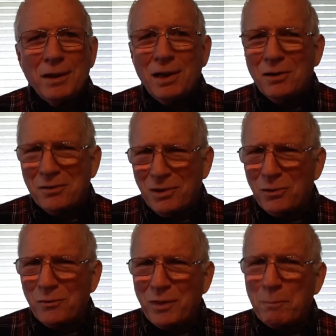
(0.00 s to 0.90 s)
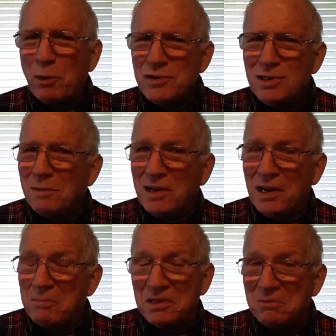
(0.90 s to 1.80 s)
you know, you the person you
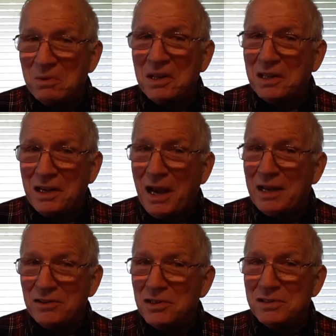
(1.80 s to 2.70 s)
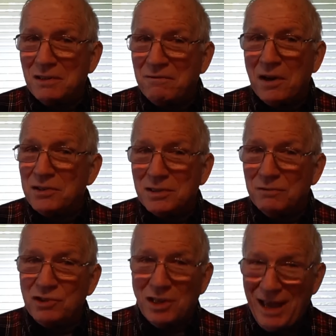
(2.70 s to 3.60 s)
become is really not just a function
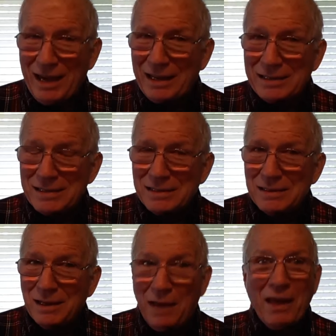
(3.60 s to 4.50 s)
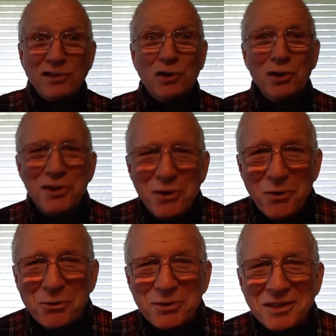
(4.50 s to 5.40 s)
of genetics. And that's good
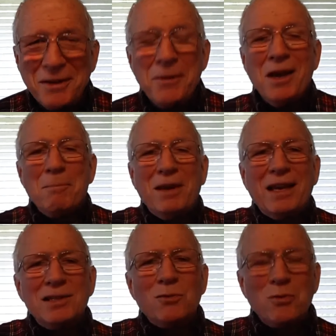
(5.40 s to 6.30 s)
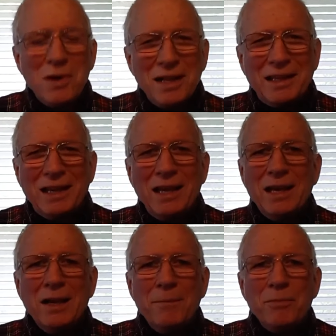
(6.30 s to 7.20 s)
news because really
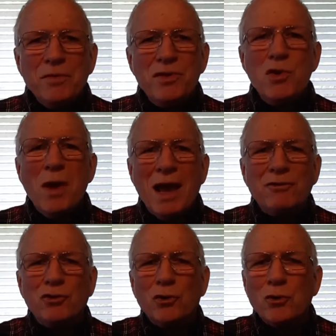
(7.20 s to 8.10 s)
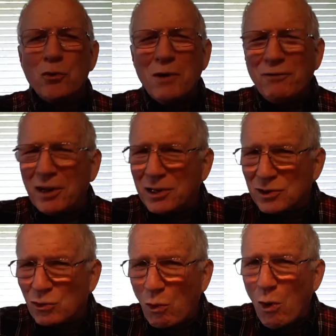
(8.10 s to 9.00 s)
you have terrific
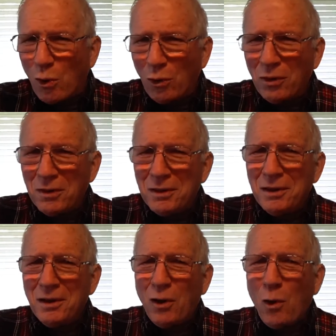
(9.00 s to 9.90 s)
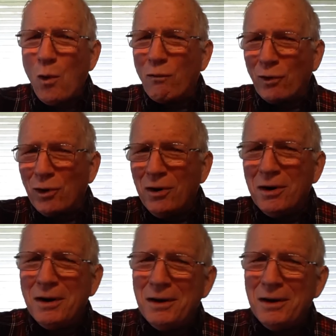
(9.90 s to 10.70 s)
control over